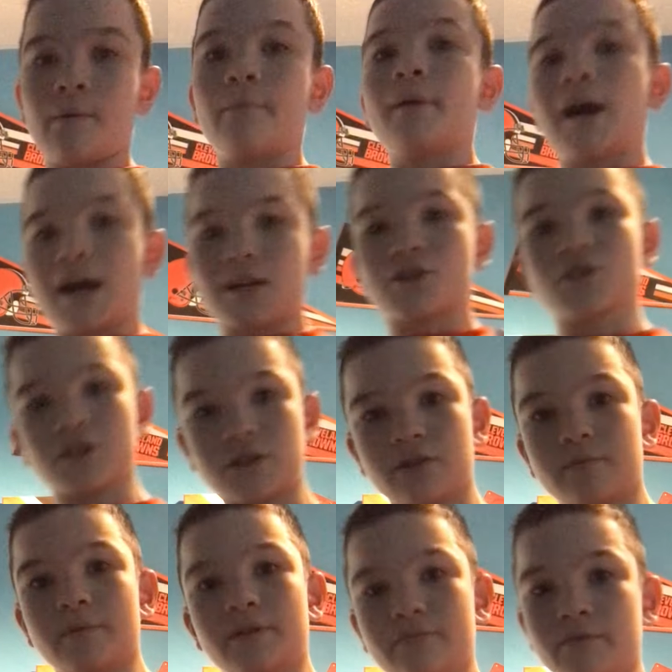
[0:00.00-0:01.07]
I'm actually
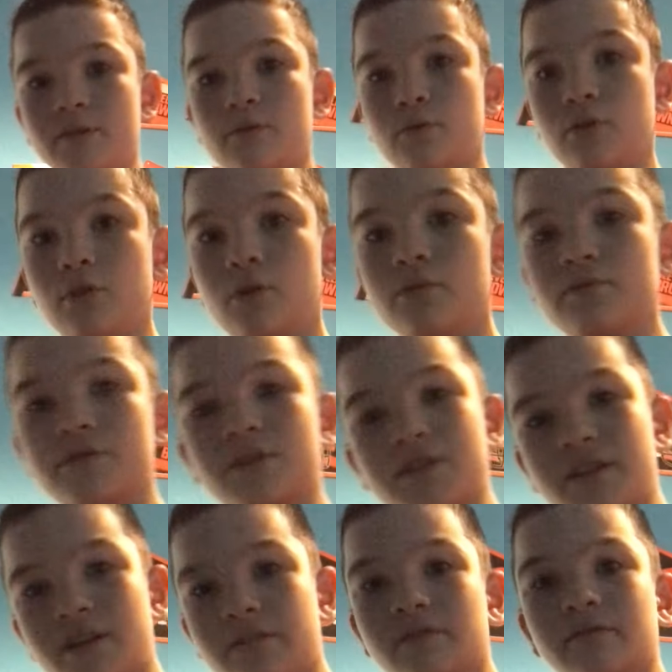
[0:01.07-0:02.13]
going to be in real clothes
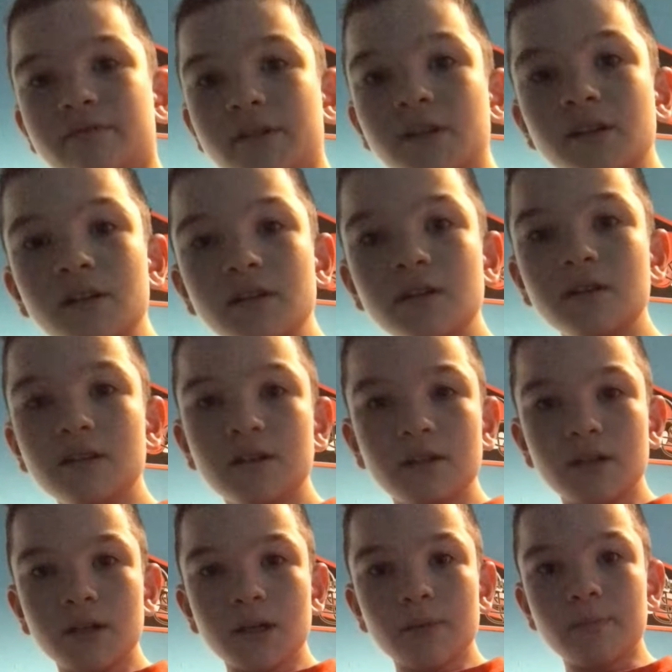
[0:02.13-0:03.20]
instead of
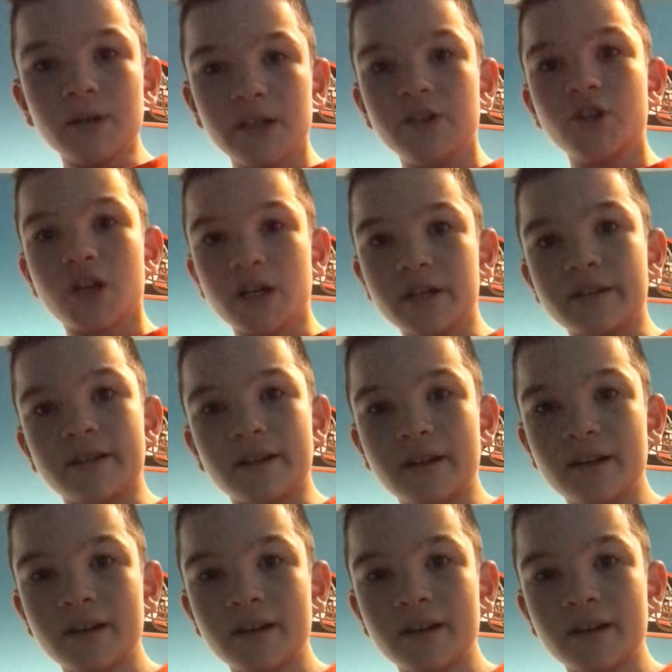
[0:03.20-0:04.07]
PJs.